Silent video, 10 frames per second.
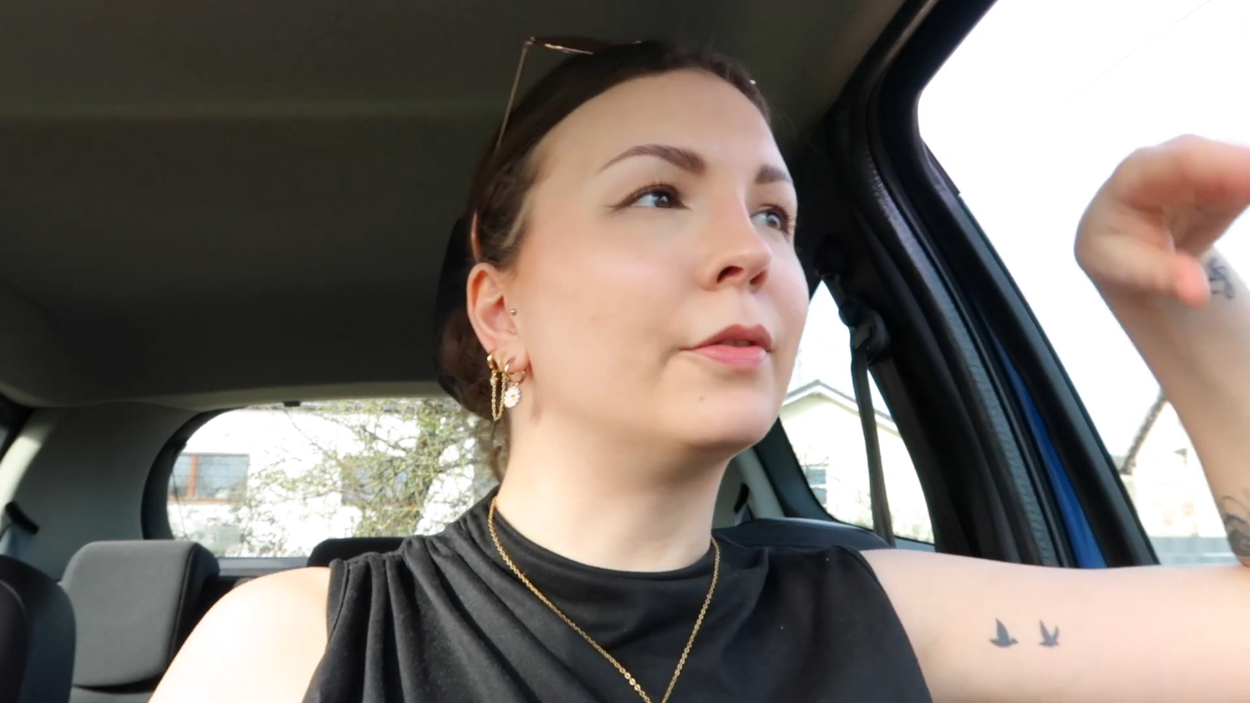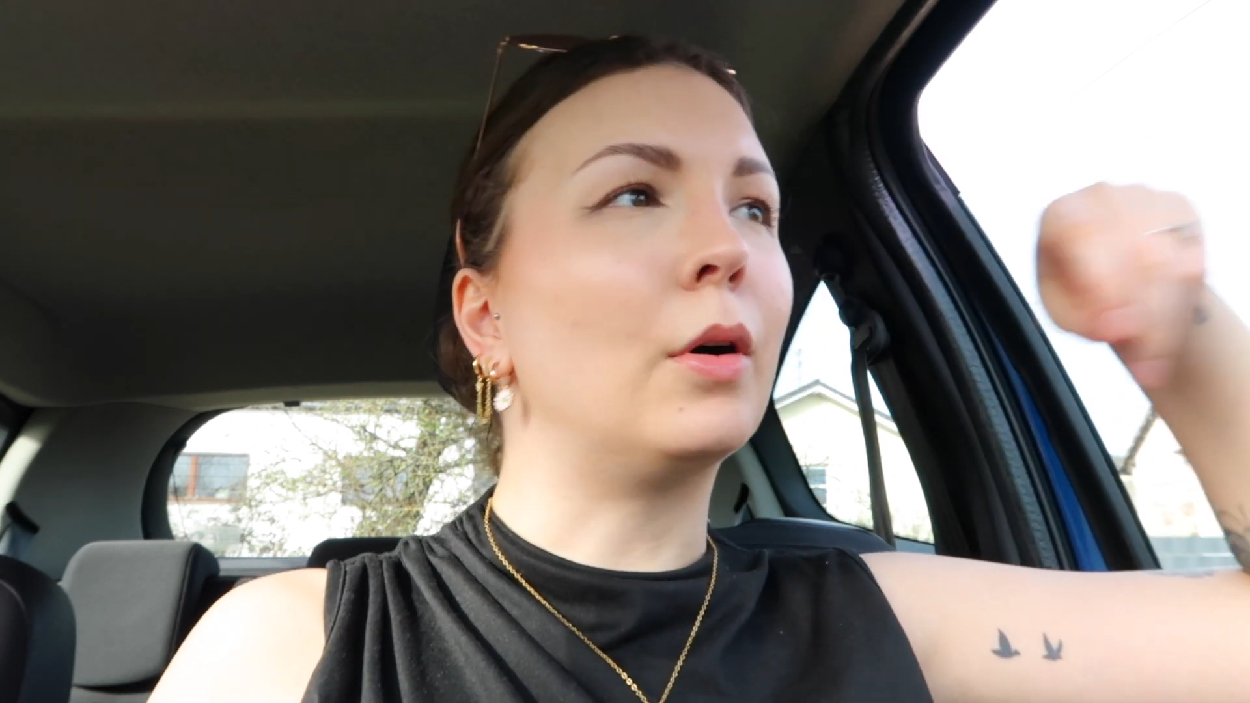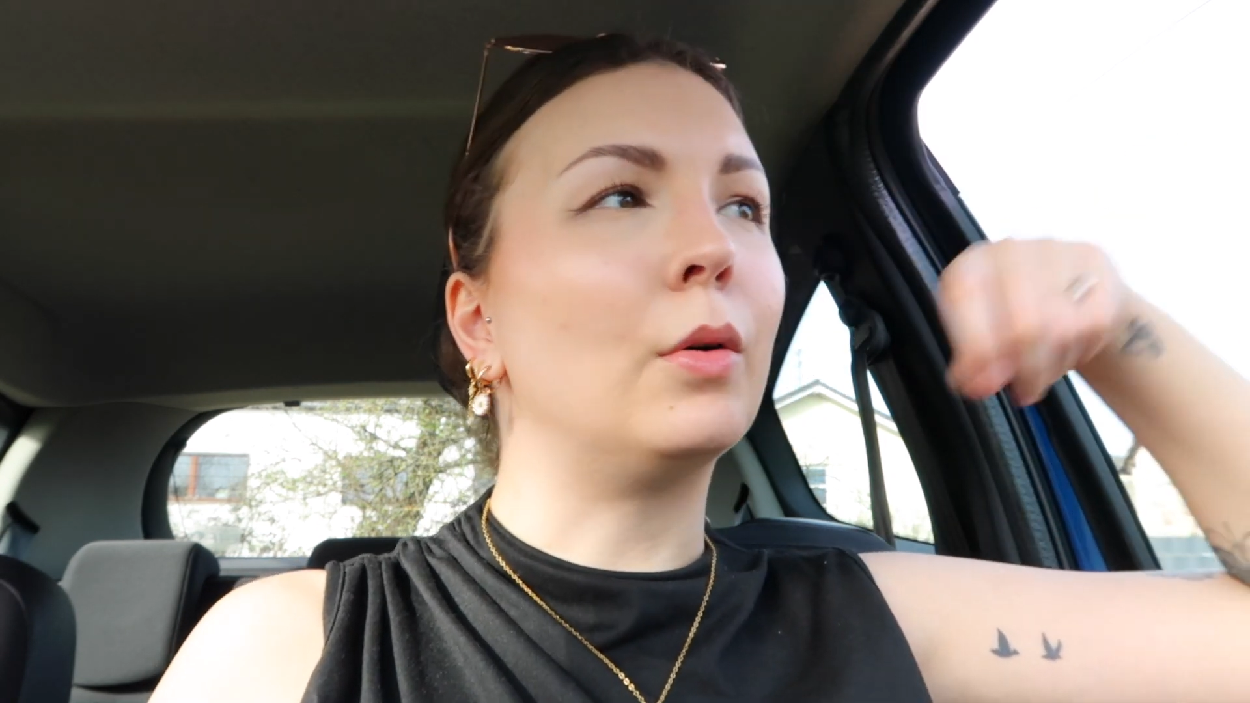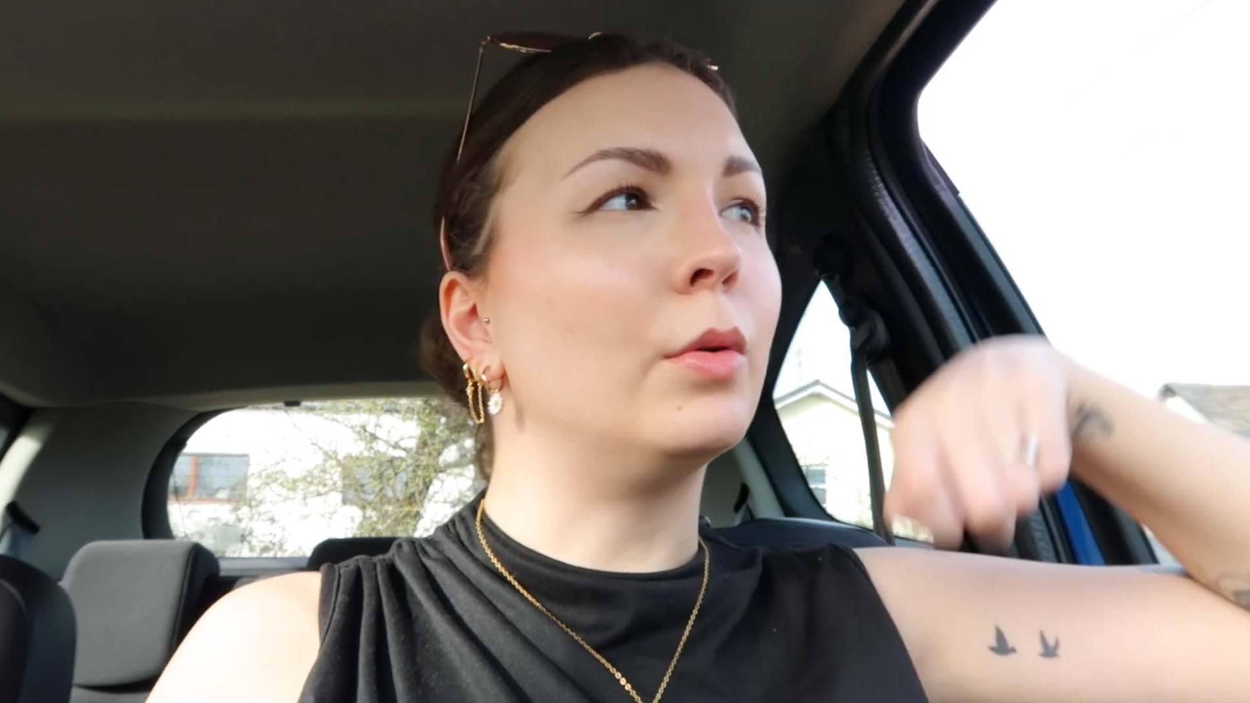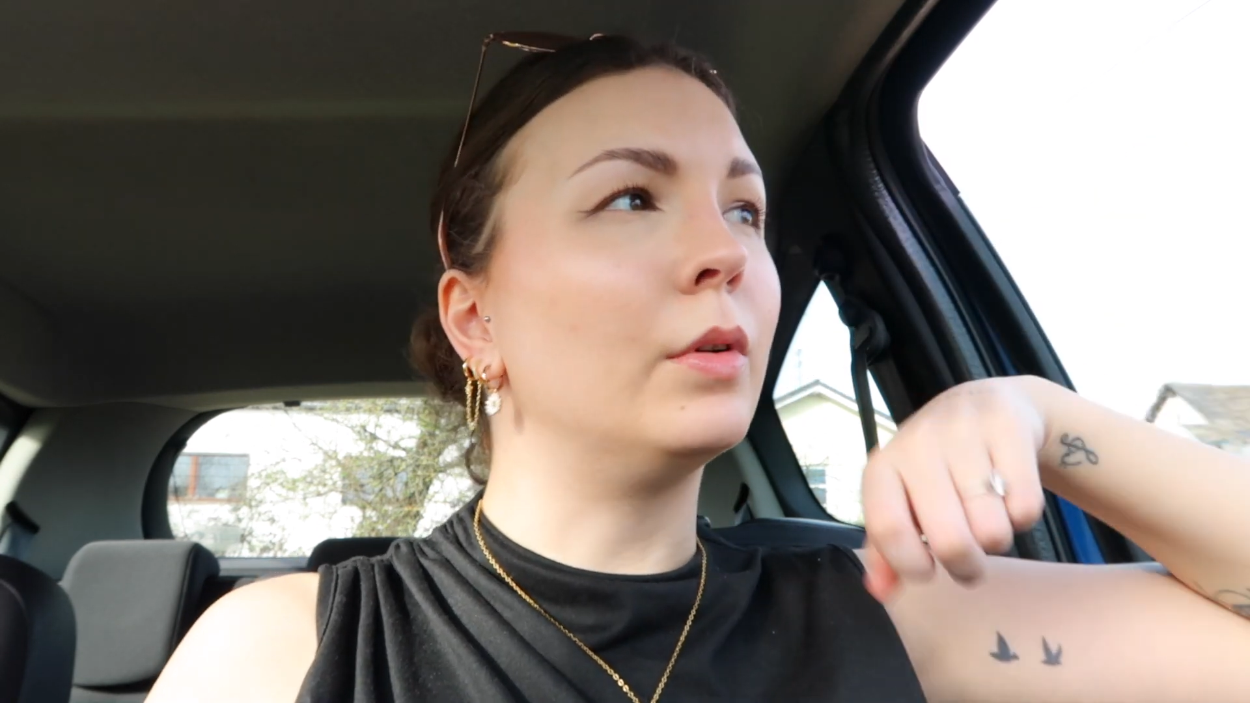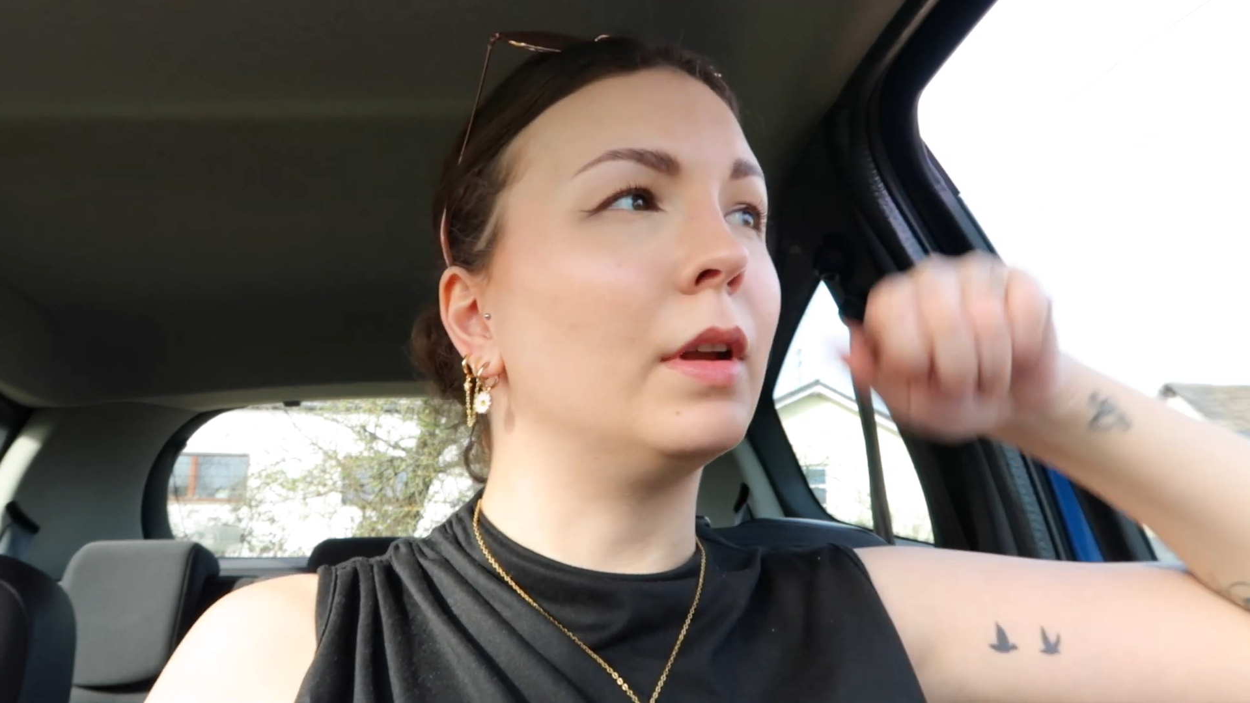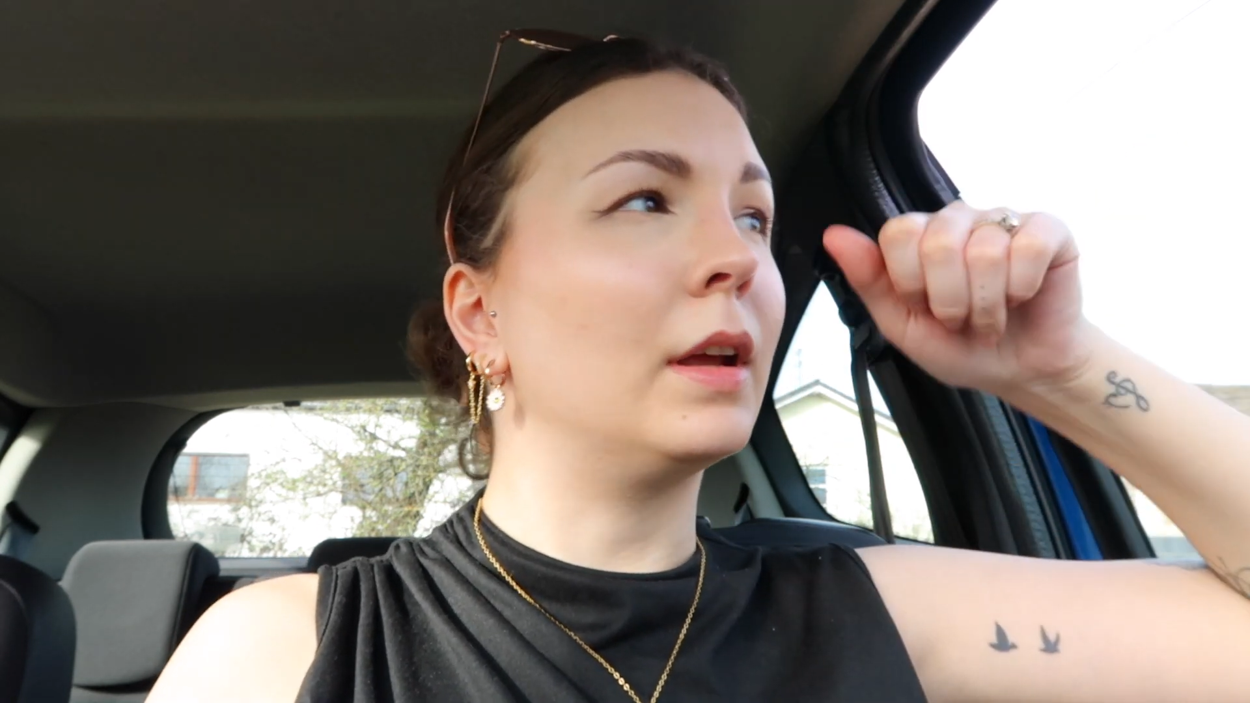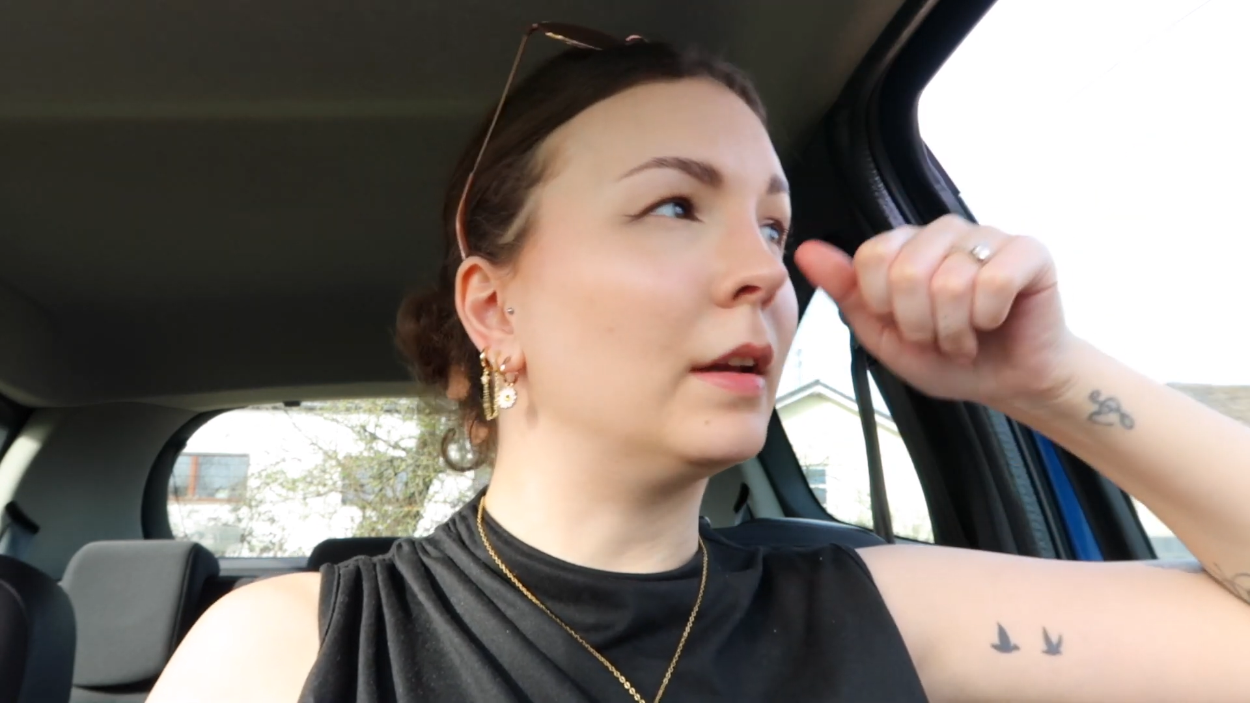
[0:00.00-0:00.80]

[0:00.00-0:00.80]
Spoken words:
phone